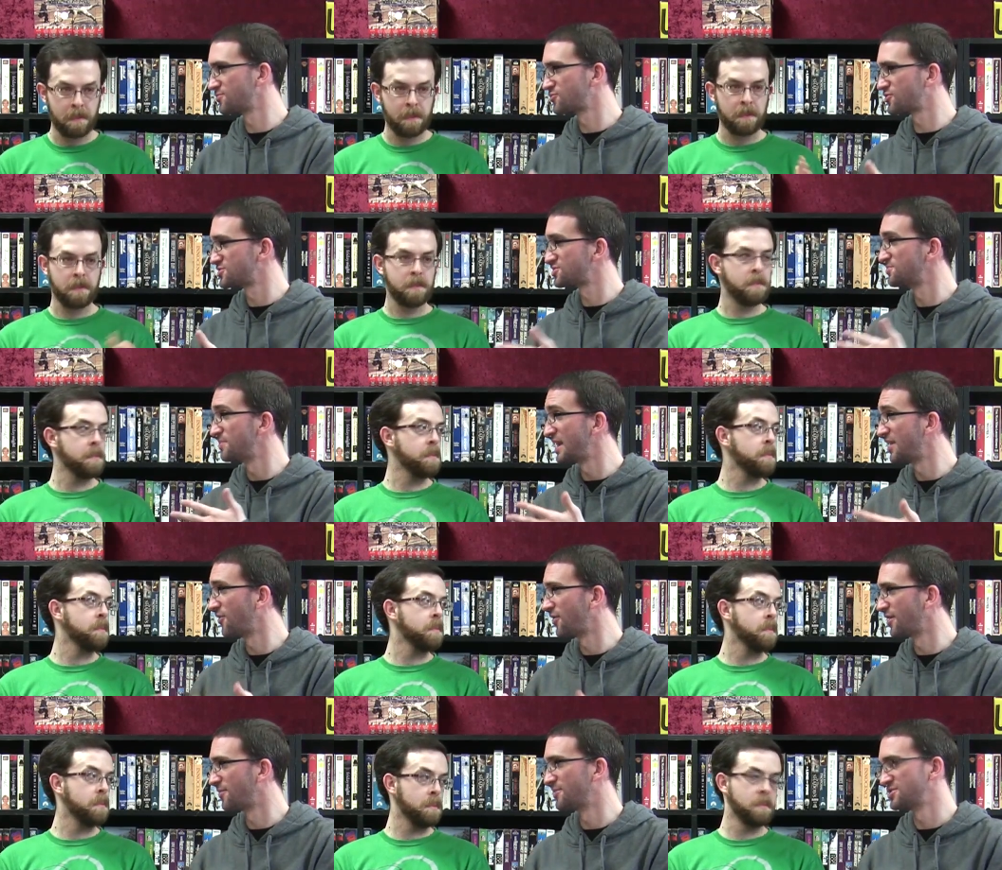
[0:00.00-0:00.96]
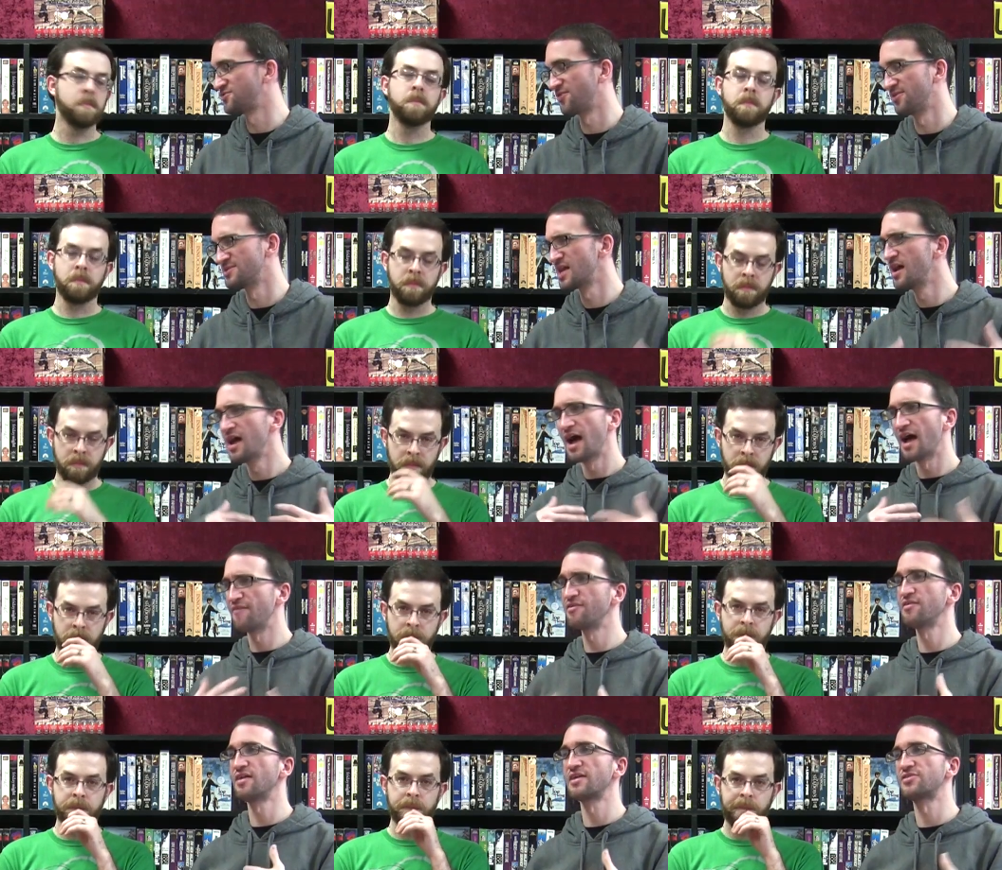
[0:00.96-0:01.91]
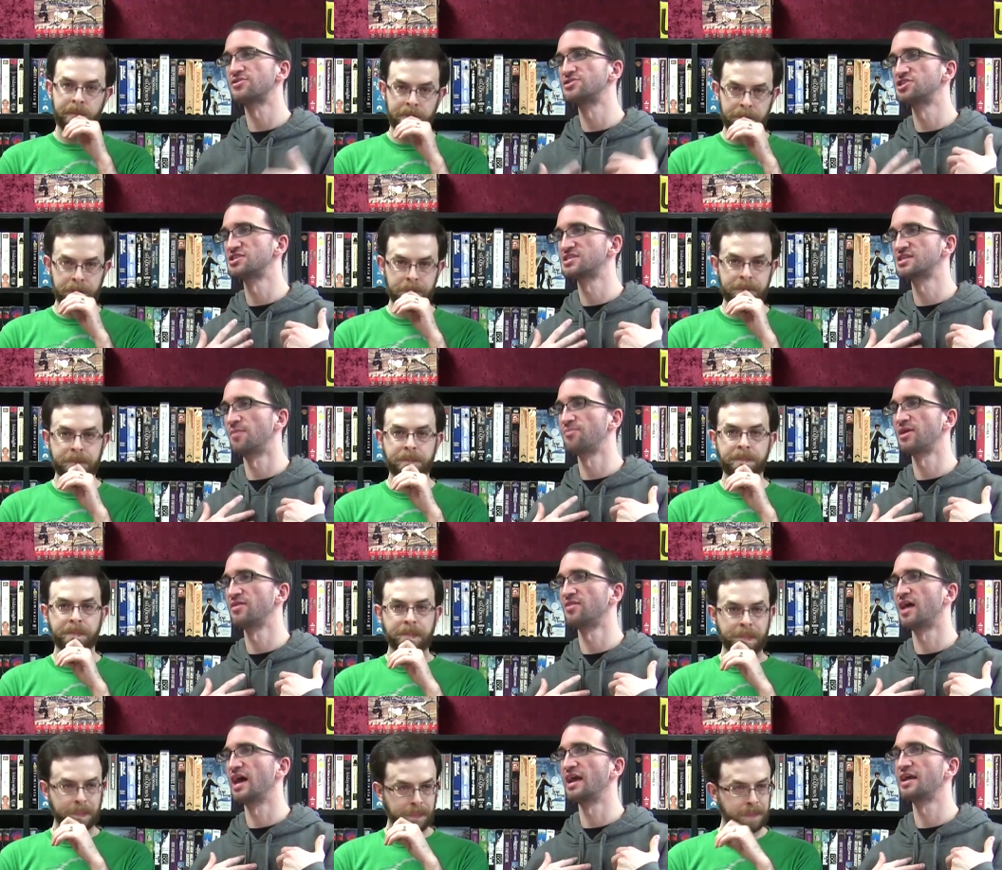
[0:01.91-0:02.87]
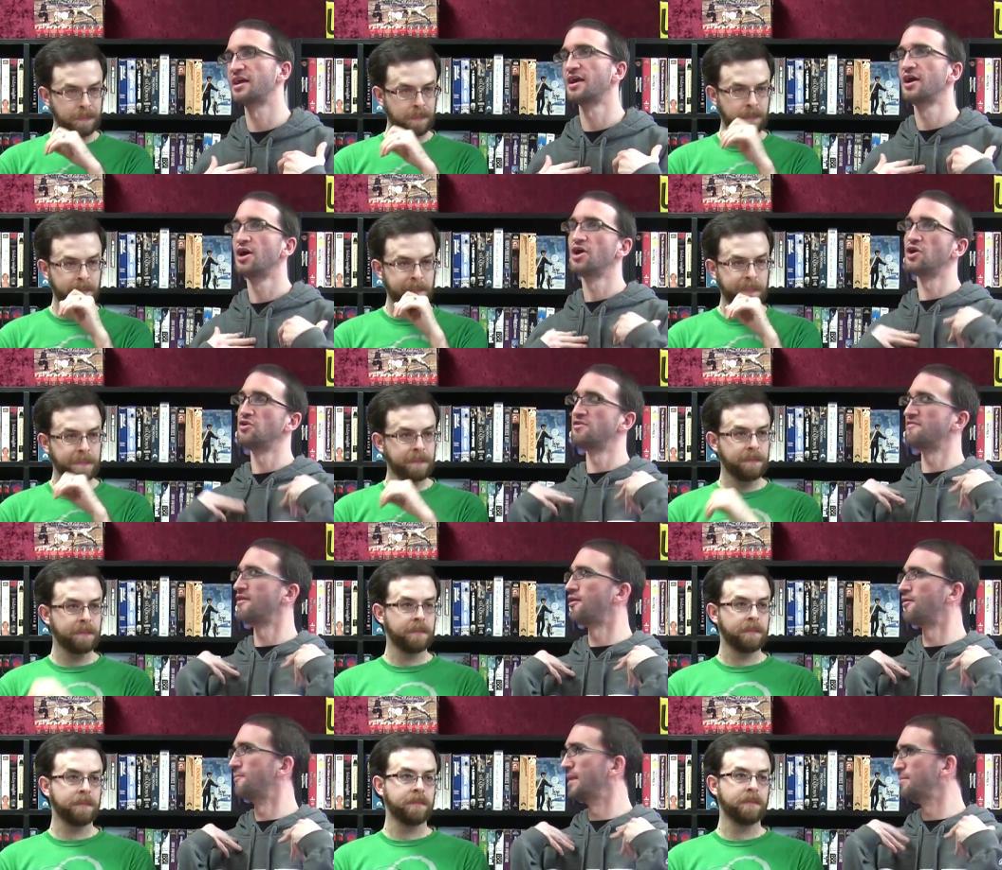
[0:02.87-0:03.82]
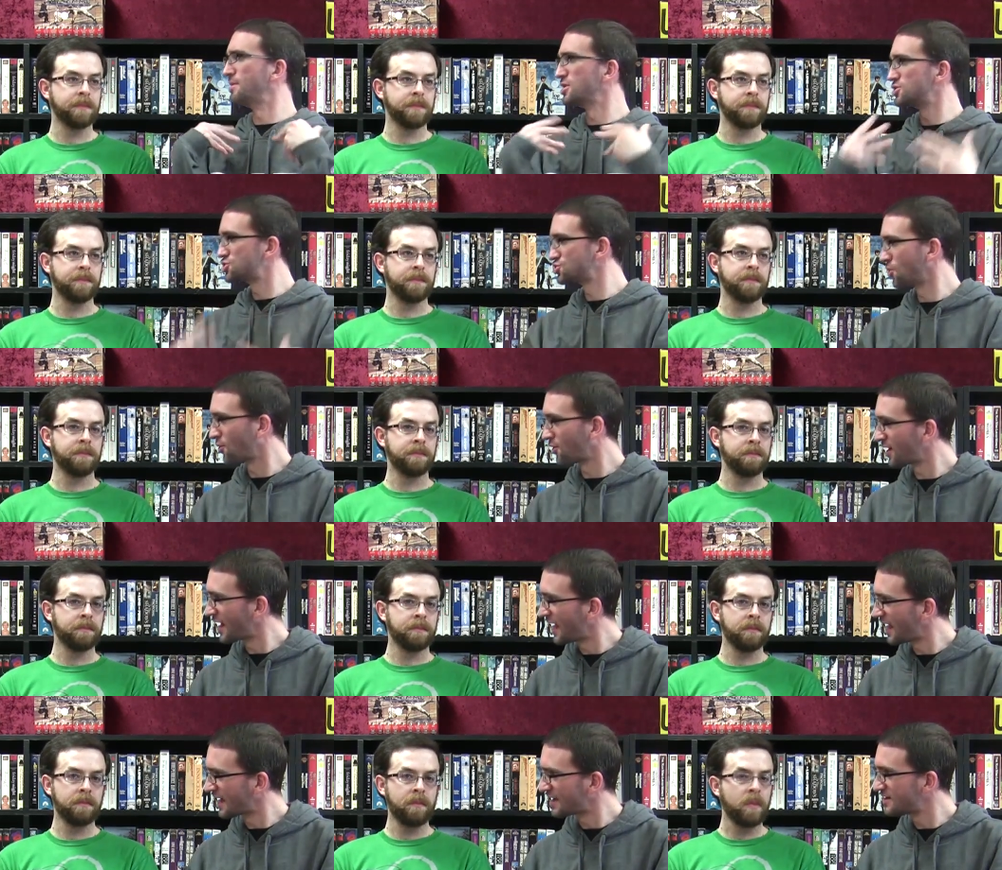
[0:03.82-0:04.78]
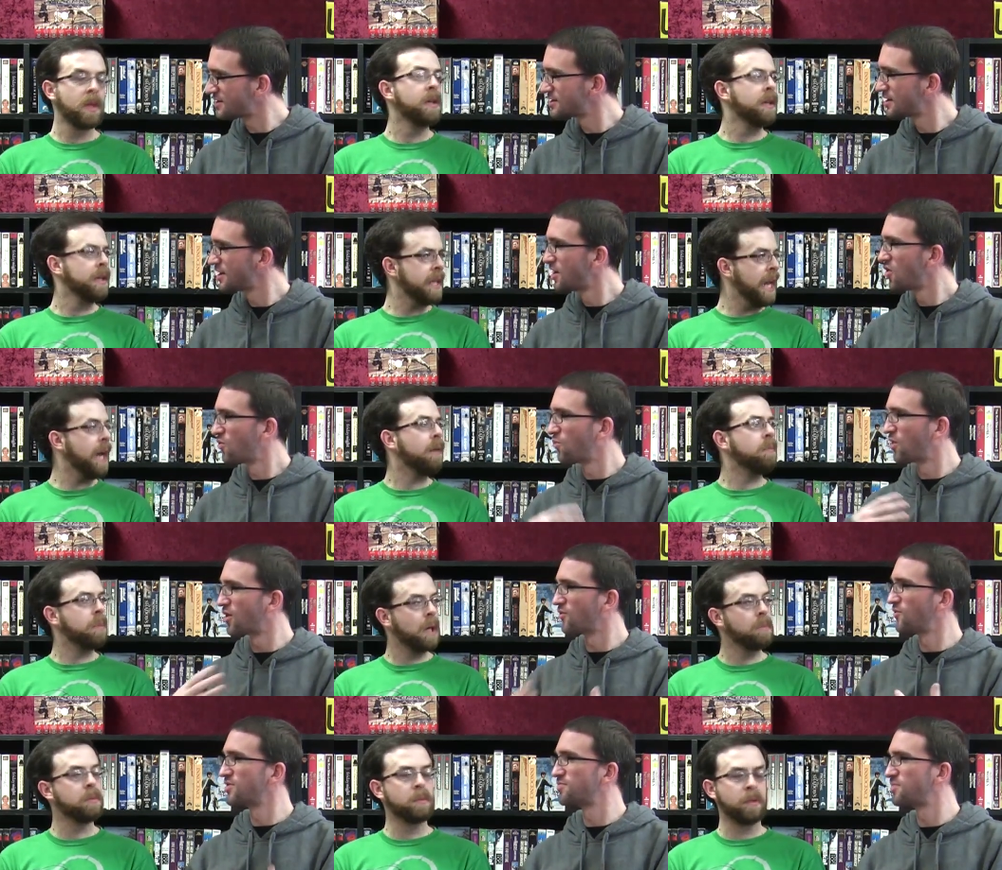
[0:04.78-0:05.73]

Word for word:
Speaker 1: Christian Bale and a bunch mm-hmm. of them. I feel like there's just something like you develop maybe a shorthand. Yeah, where probably.